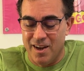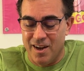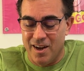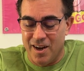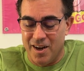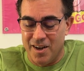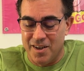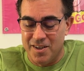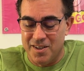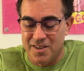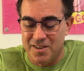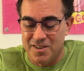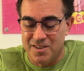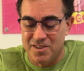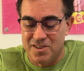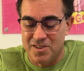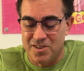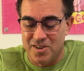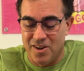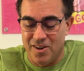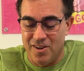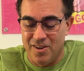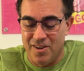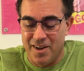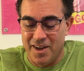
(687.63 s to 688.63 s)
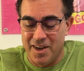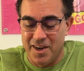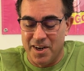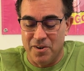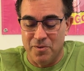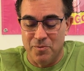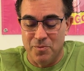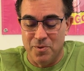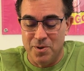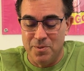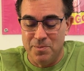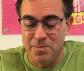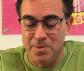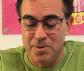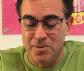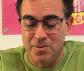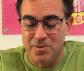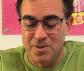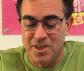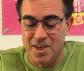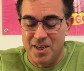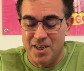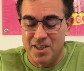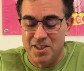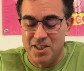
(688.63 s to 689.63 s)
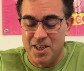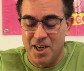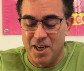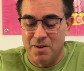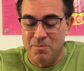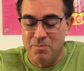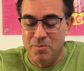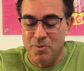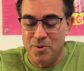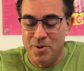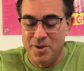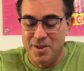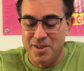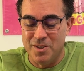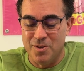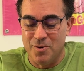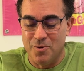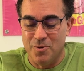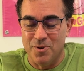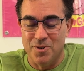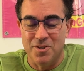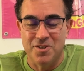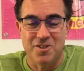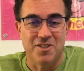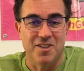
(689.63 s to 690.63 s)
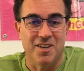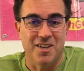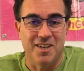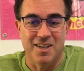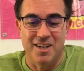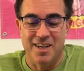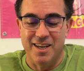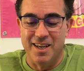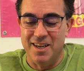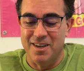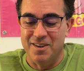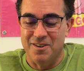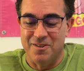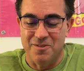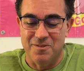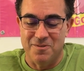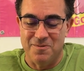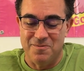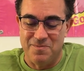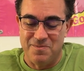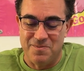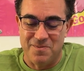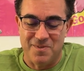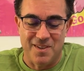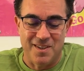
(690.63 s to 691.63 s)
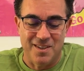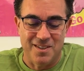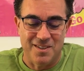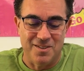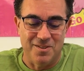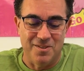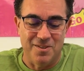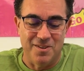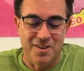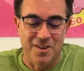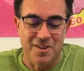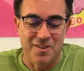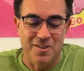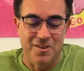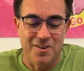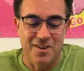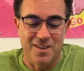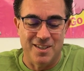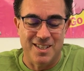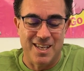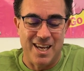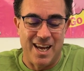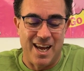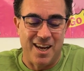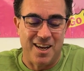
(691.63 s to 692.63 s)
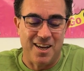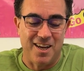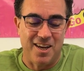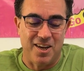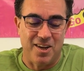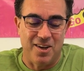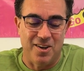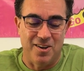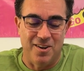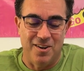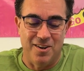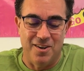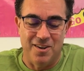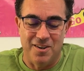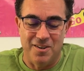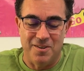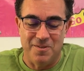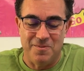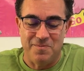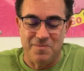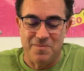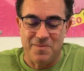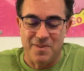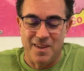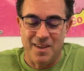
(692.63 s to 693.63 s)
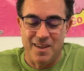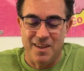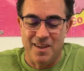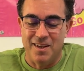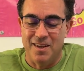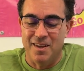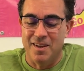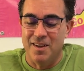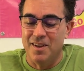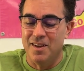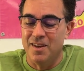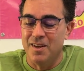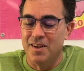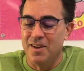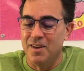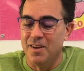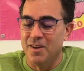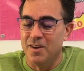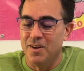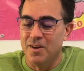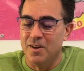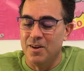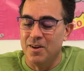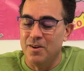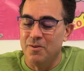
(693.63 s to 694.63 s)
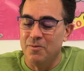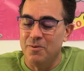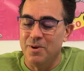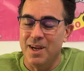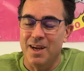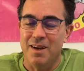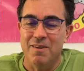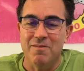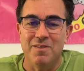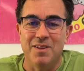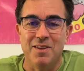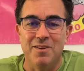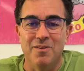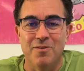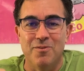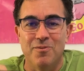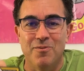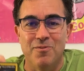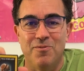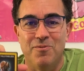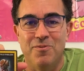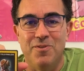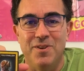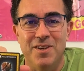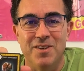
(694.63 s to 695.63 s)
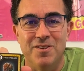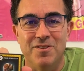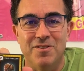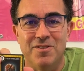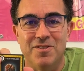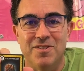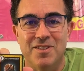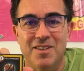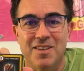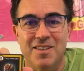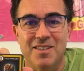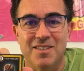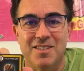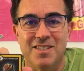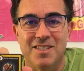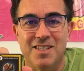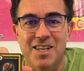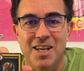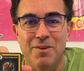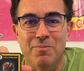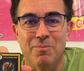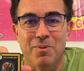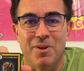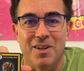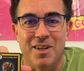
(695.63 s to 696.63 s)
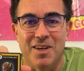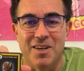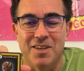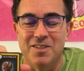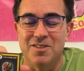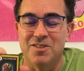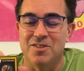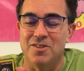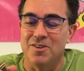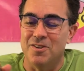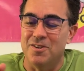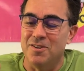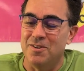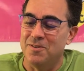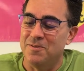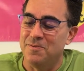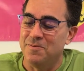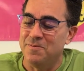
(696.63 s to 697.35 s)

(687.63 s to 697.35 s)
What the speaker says: Uninstall on a reboot, checkpoint, or shutdown. So another attack card. We have the field stabilizer.